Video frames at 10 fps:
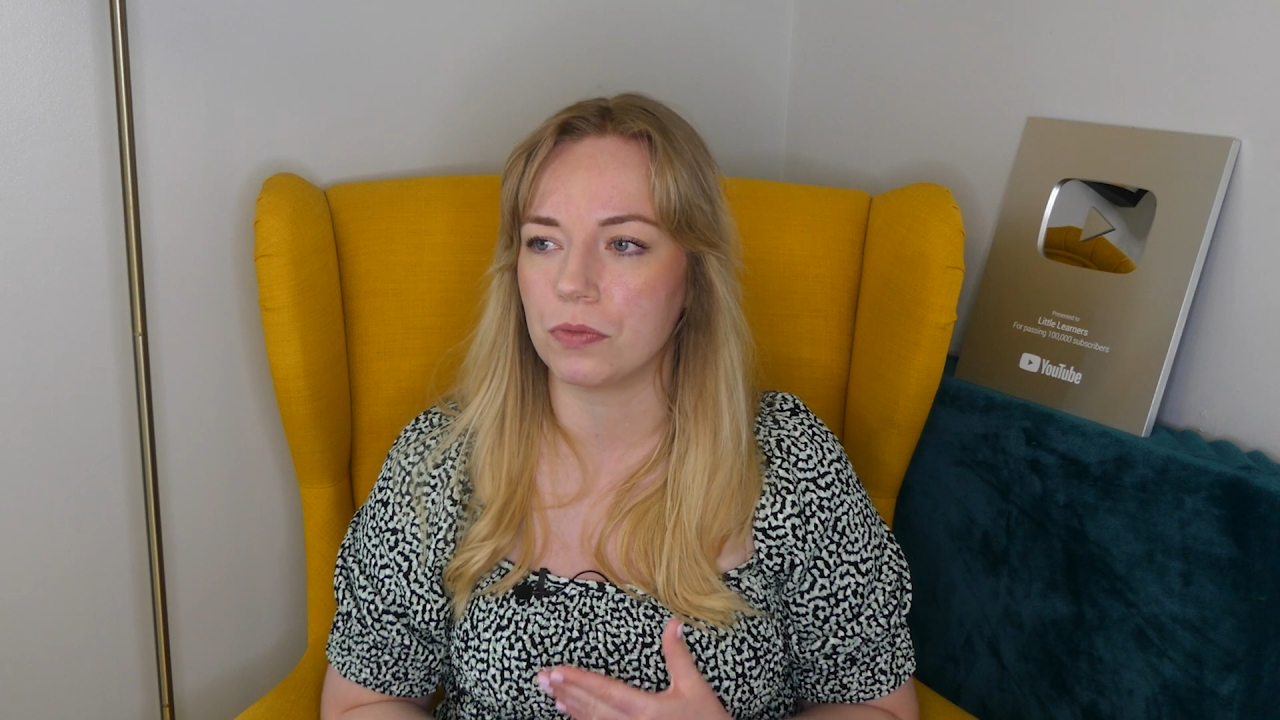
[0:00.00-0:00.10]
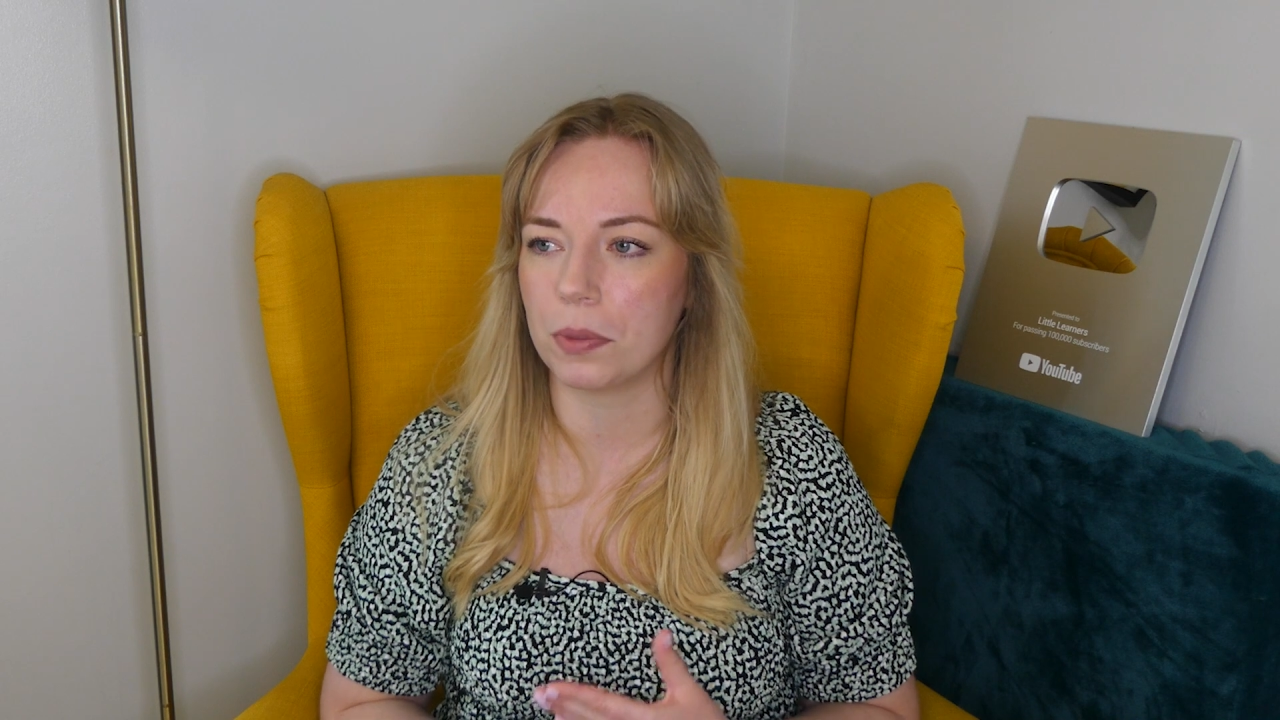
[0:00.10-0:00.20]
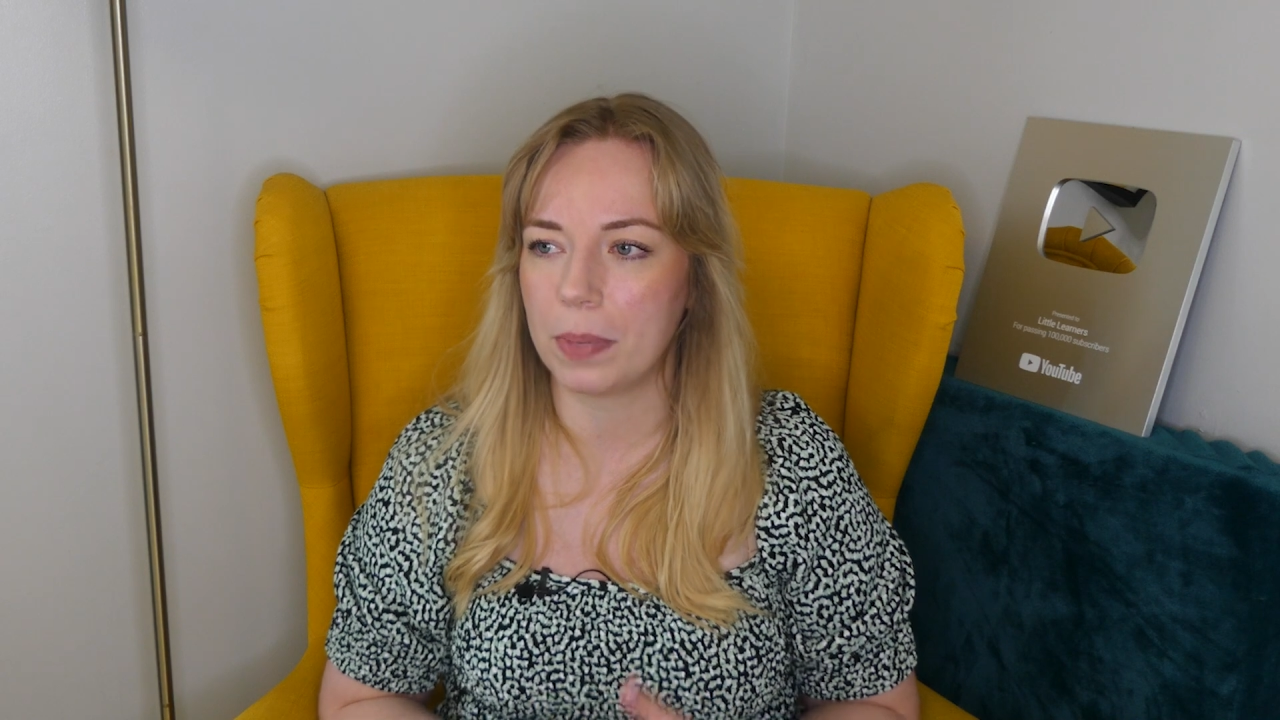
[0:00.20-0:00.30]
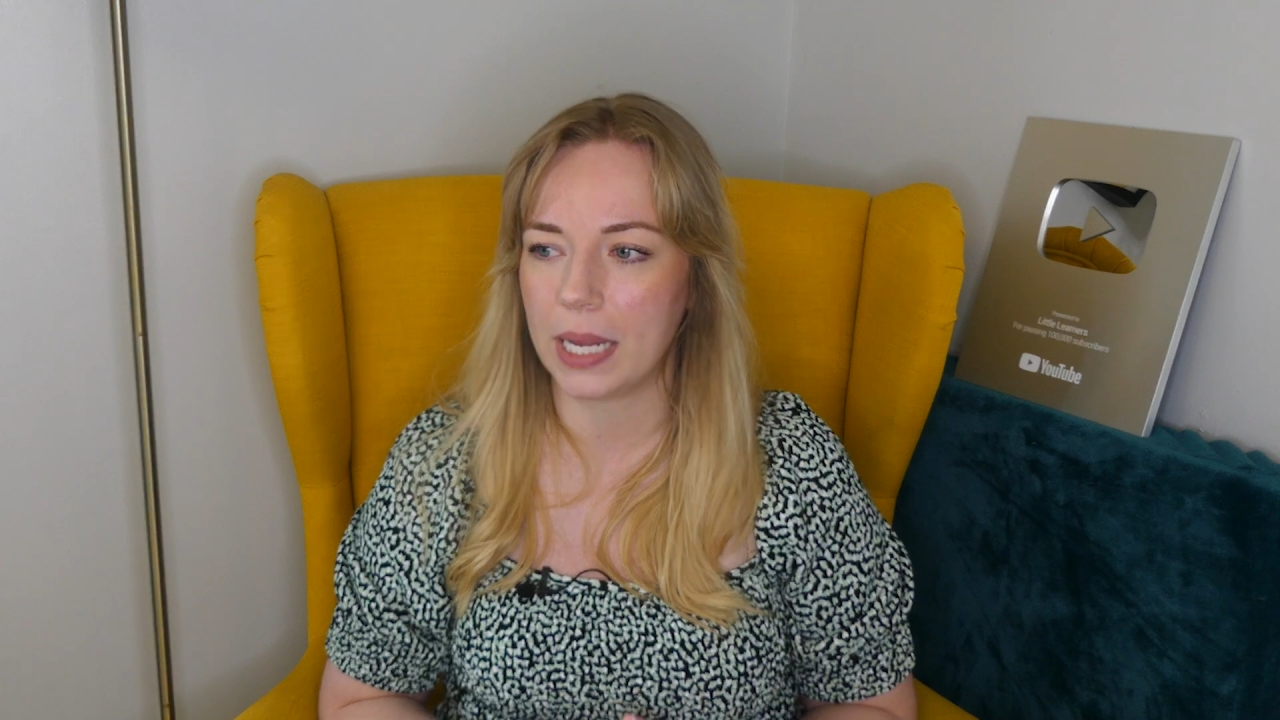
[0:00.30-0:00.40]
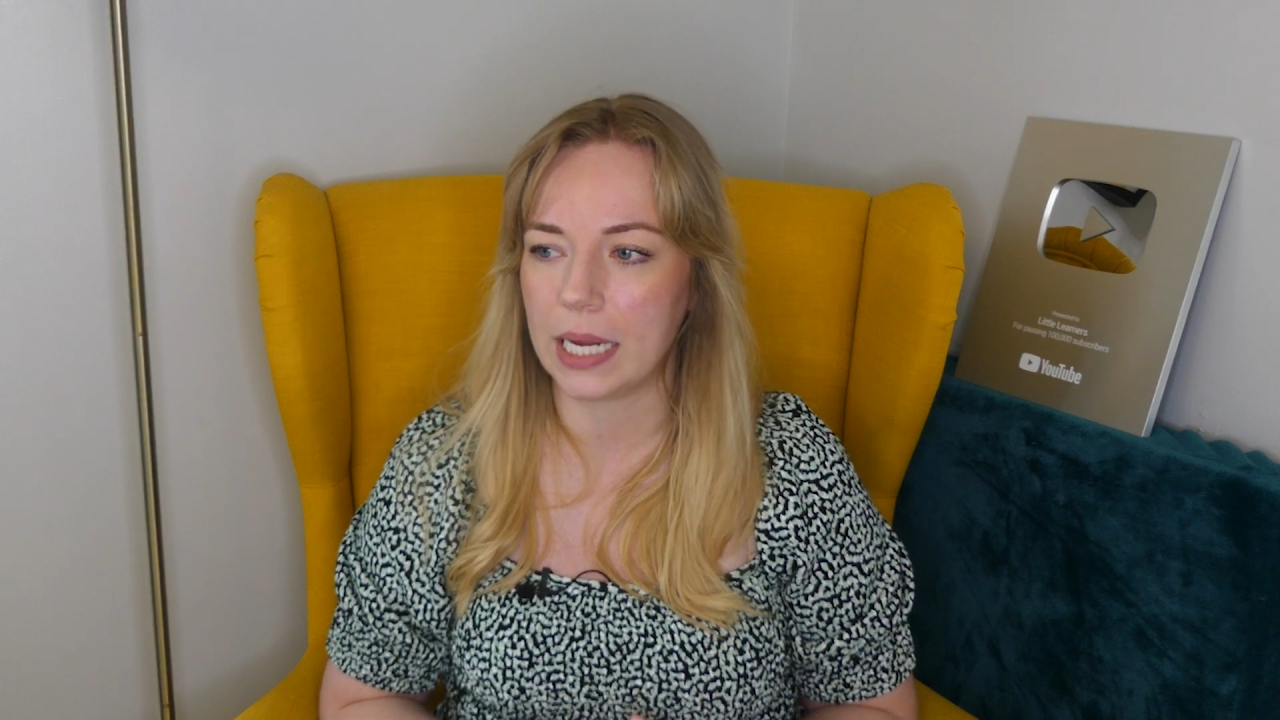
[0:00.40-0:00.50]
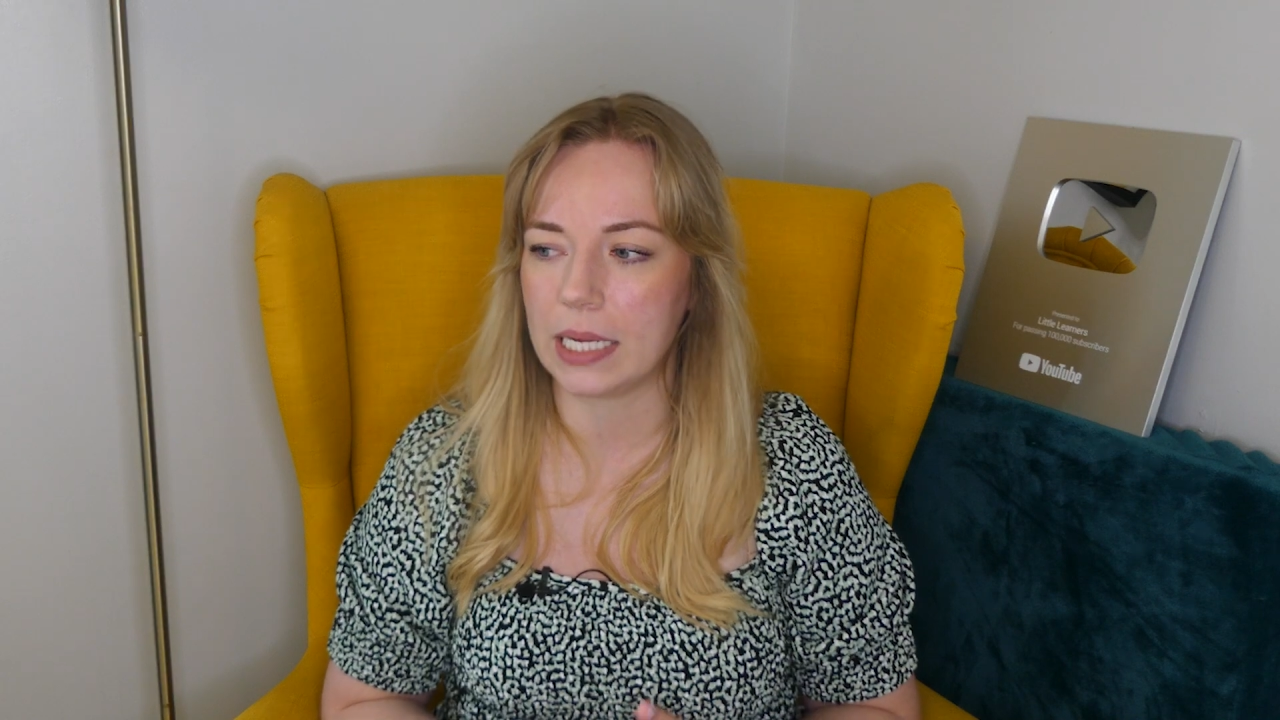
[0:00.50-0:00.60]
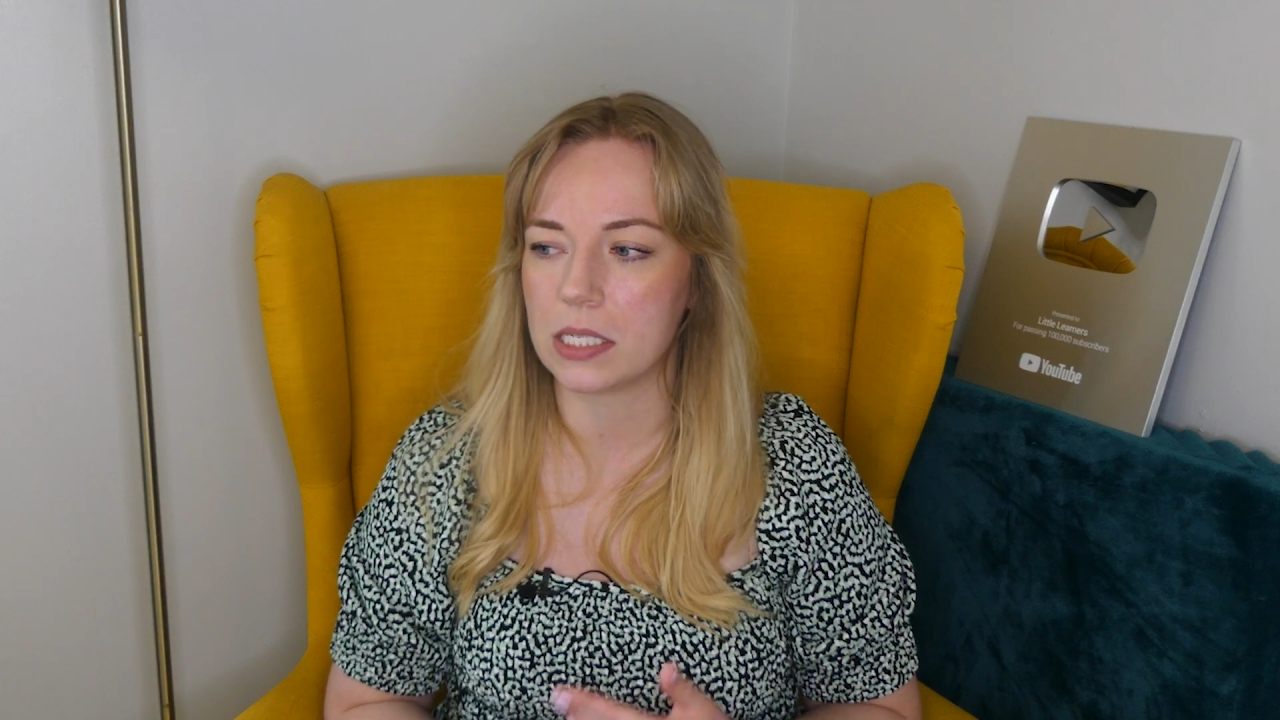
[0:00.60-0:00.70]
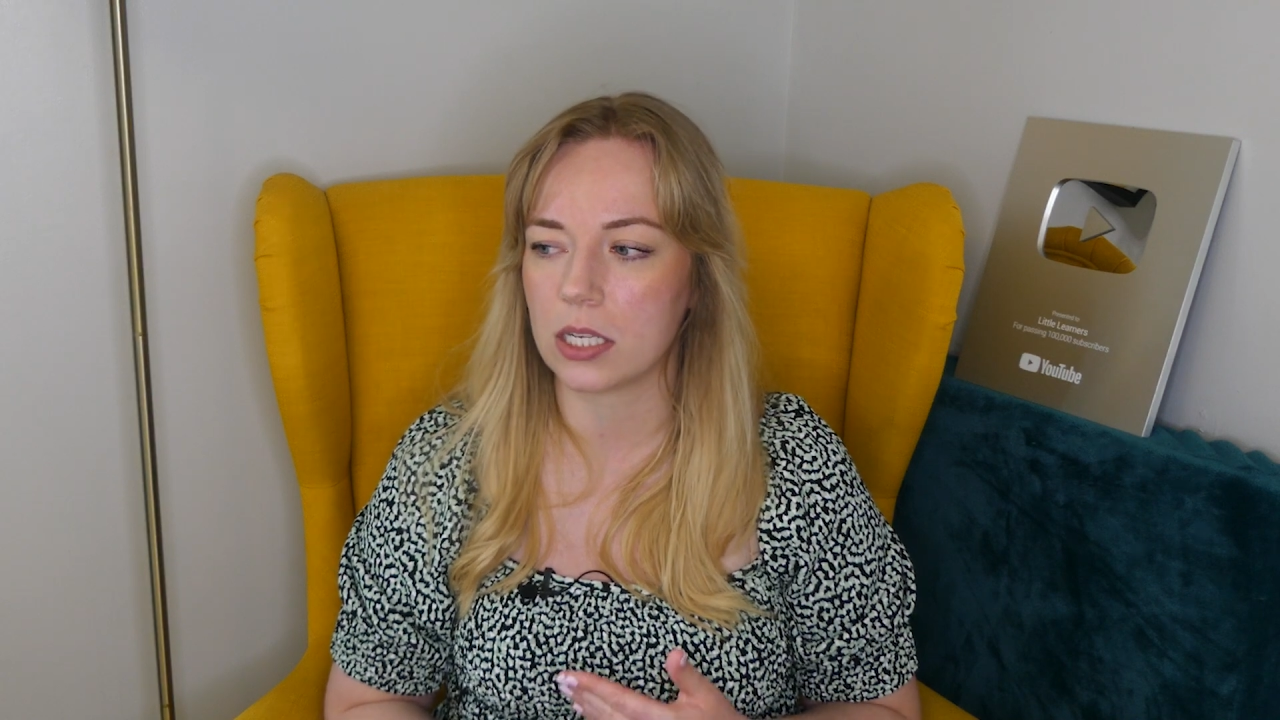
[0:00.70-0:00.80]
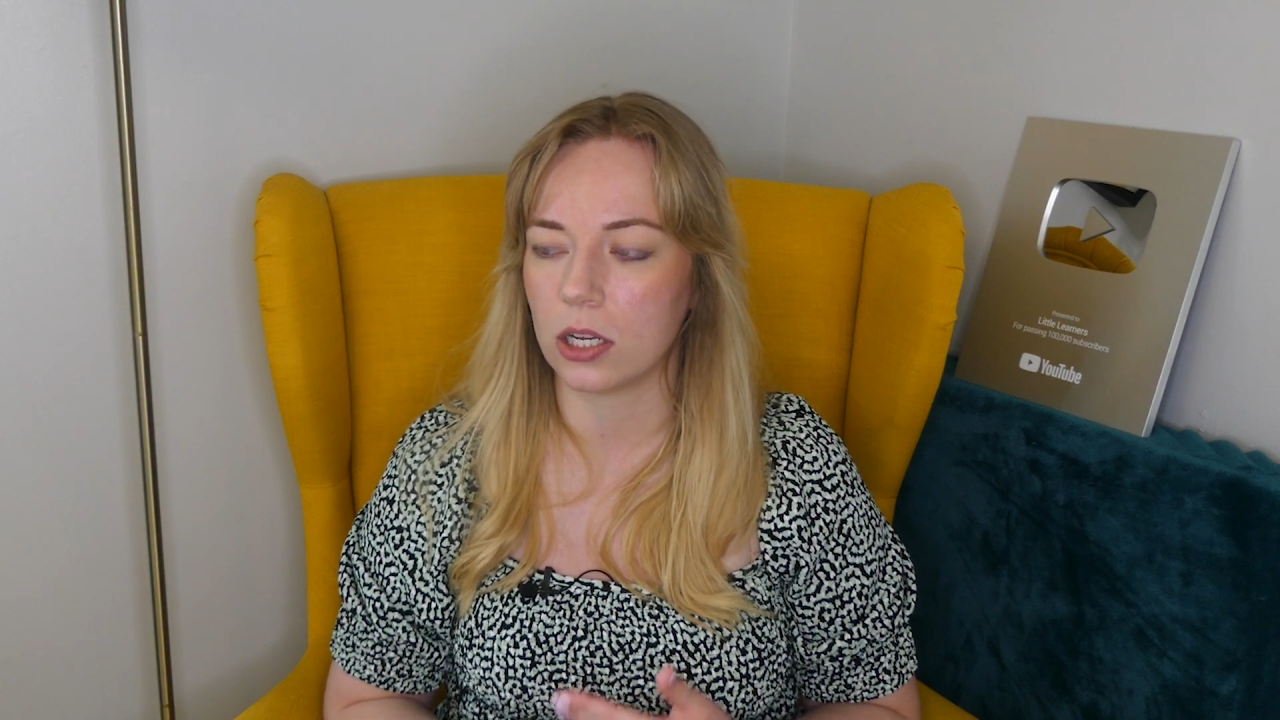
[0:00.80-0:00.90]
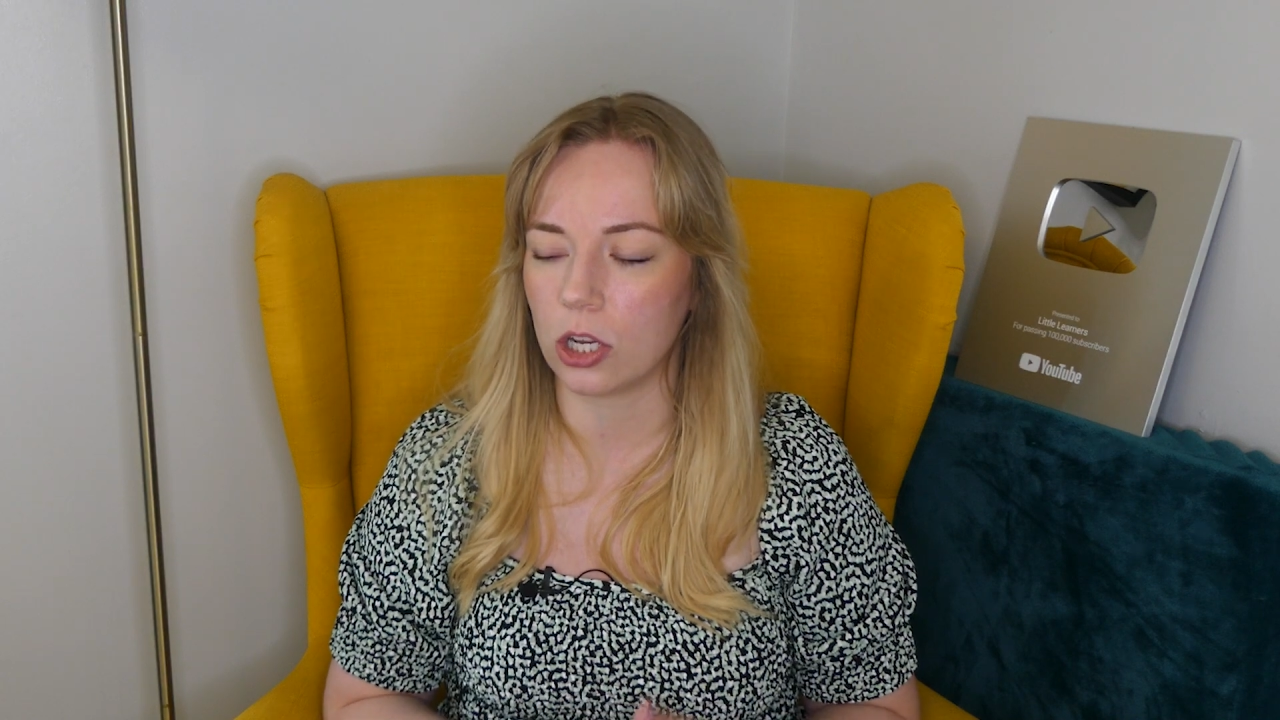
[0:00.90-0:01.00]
repeat